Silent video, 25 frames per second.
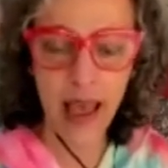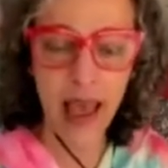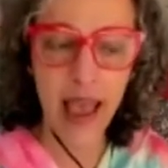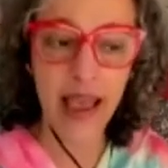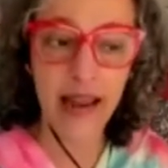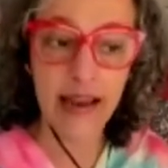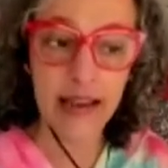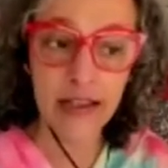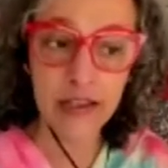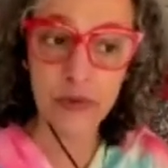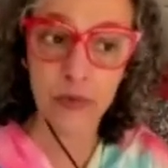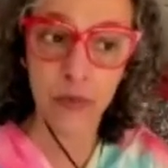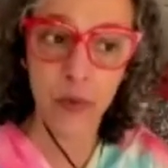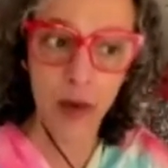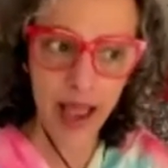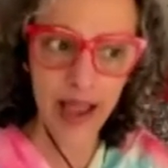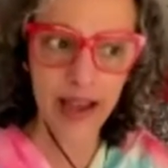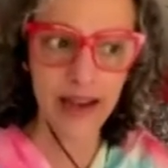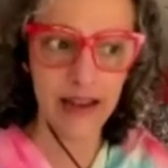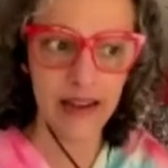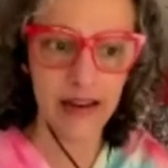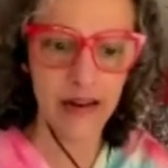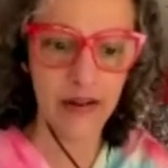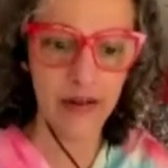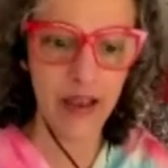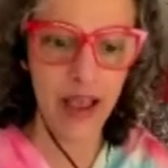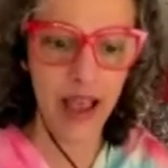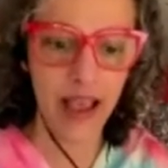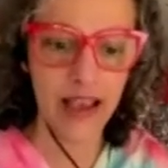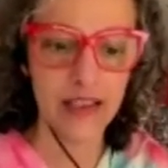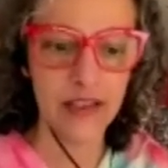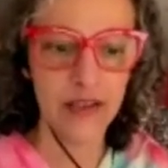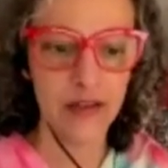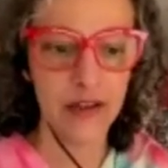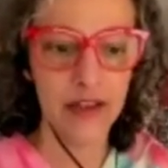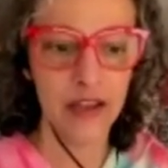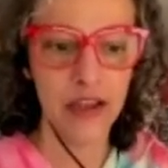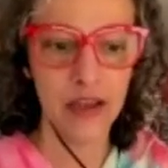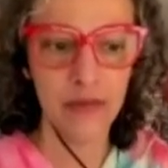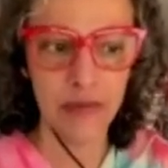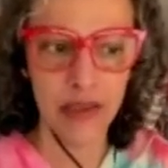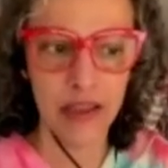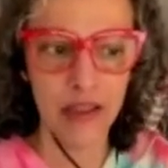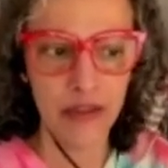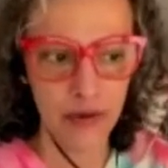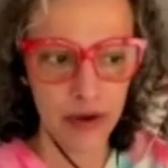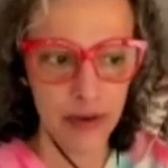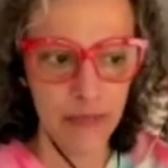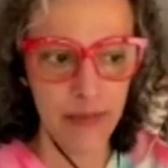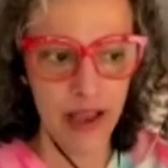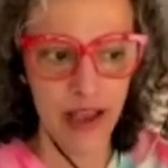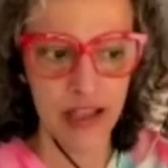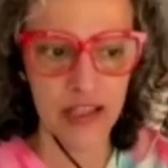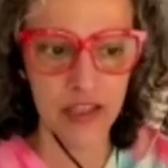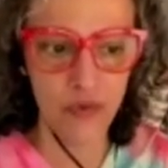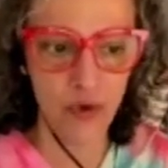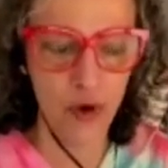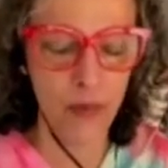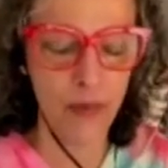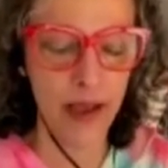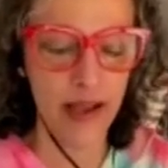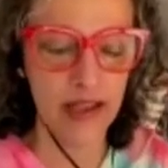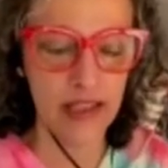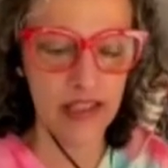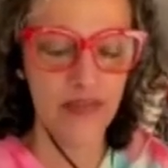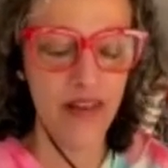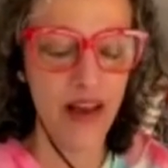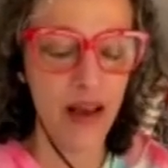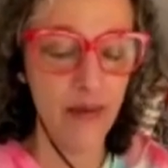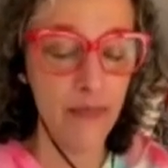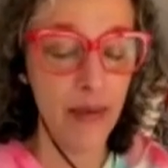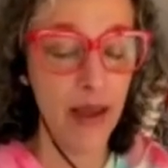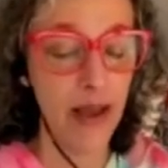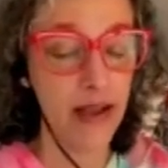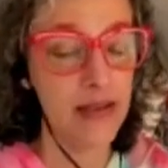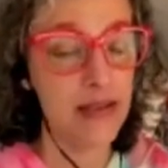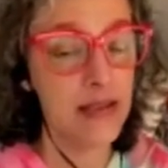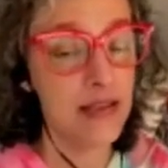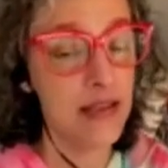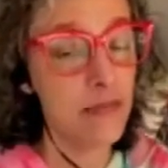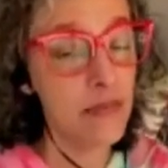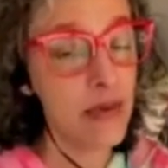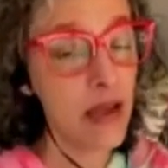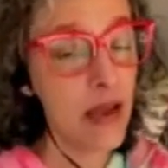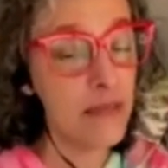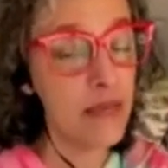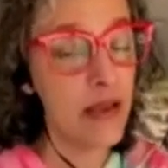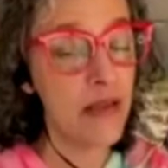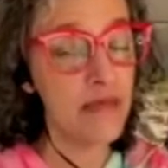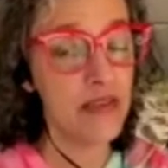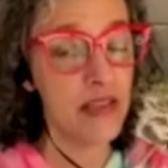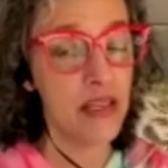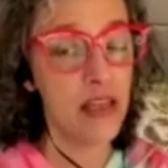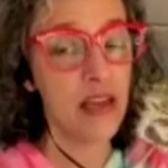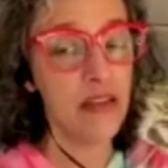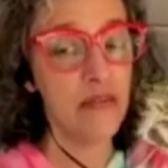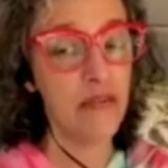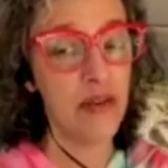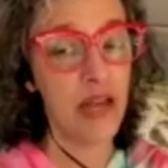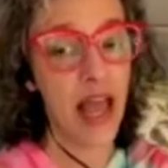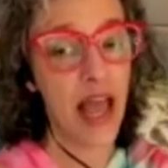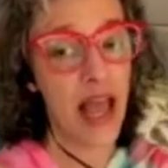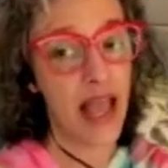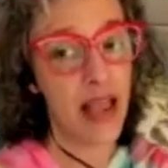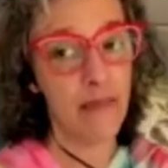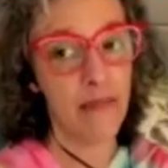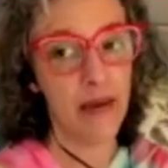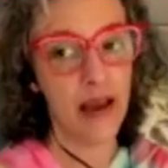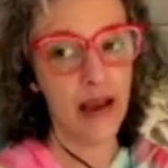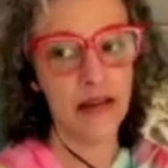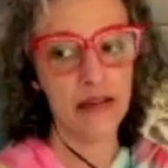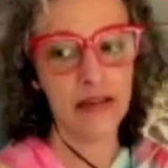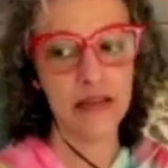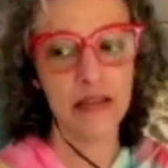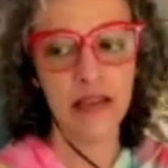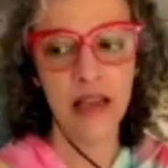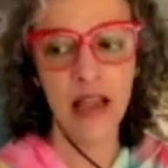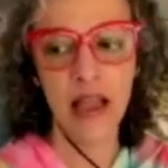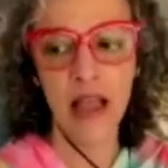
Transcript: And it's weighted, okay? So it could be three pounds, four pounds, five pounds. Sometimes I've seen even eight pounds.